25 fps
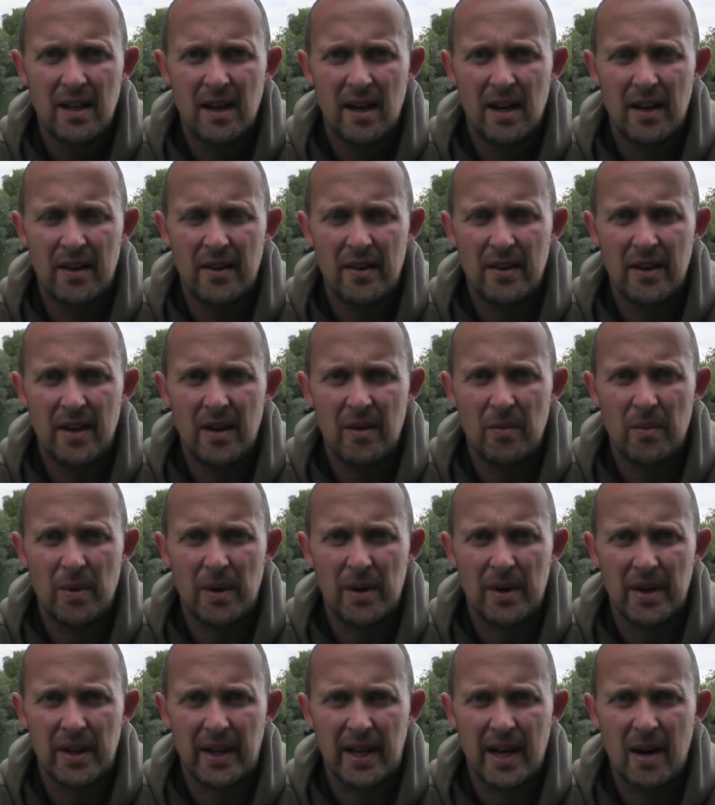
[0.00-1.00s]
and we're
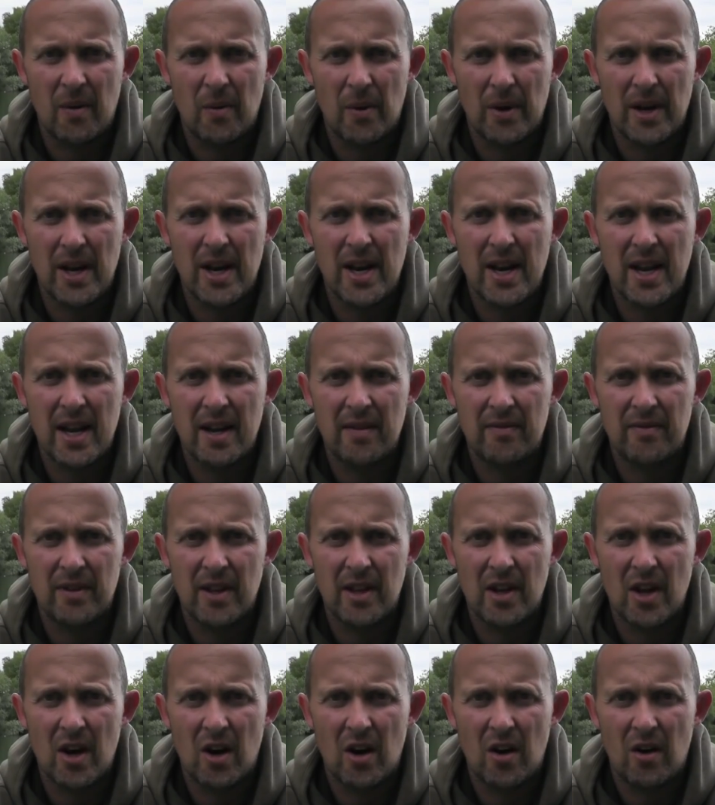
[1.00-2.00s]
going to get one in the
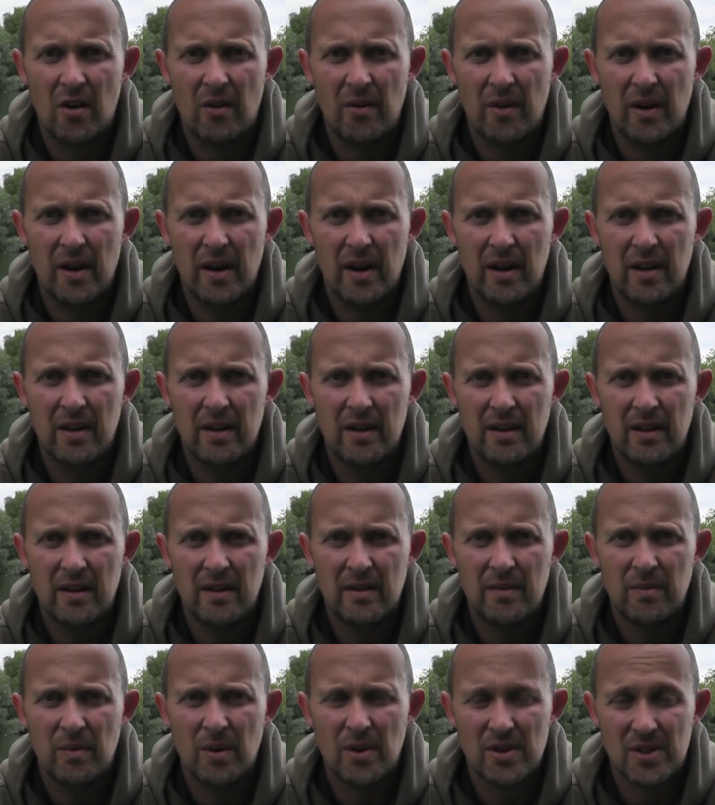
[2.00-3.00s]
evening, or
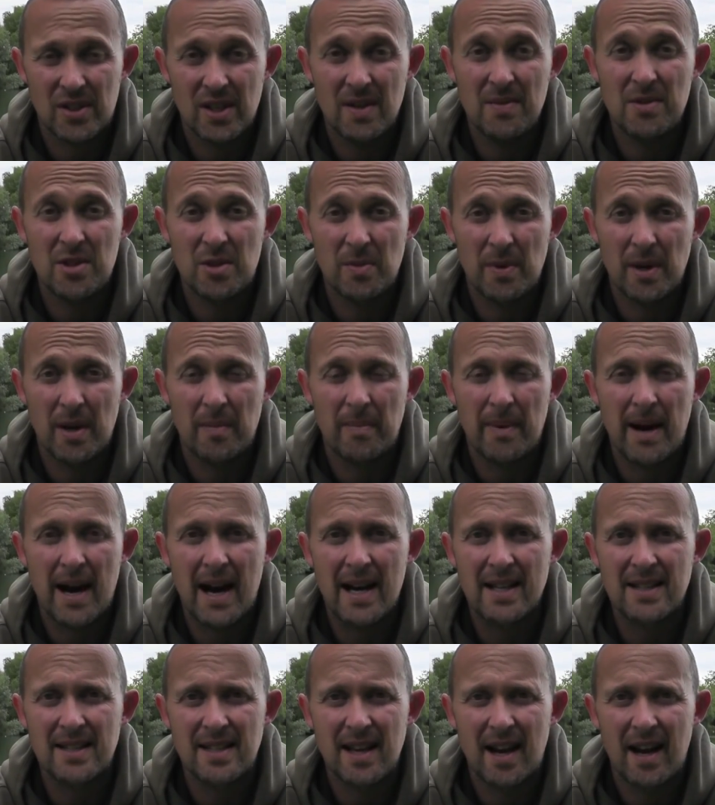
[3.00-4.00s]
what seems to be the
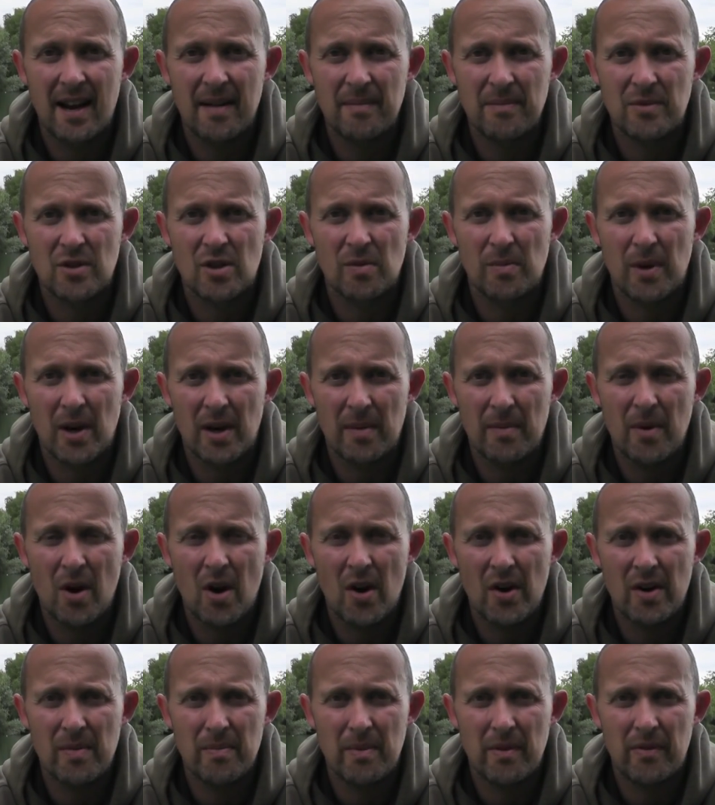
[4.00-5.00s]
back time tomorrow
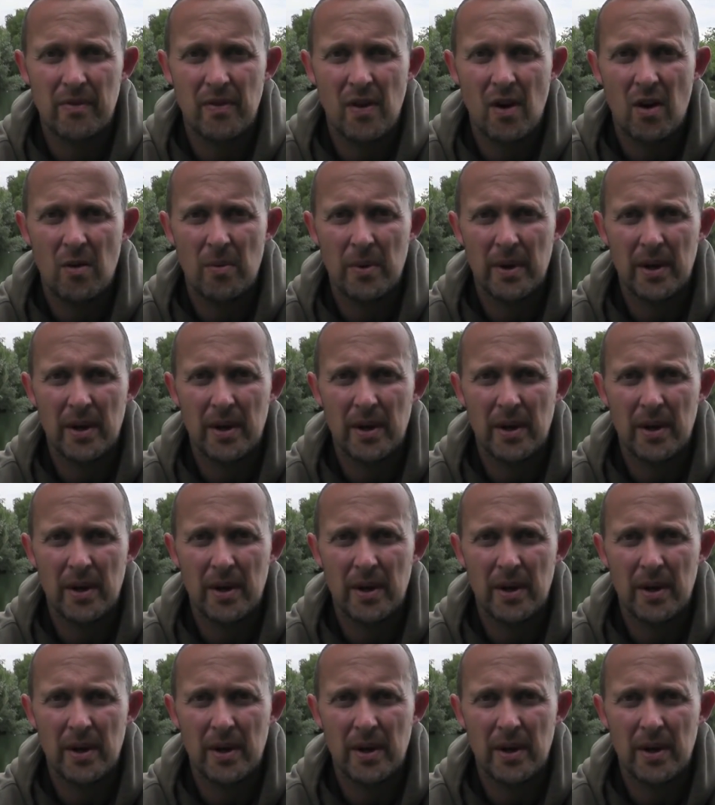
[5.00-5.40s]
morning before we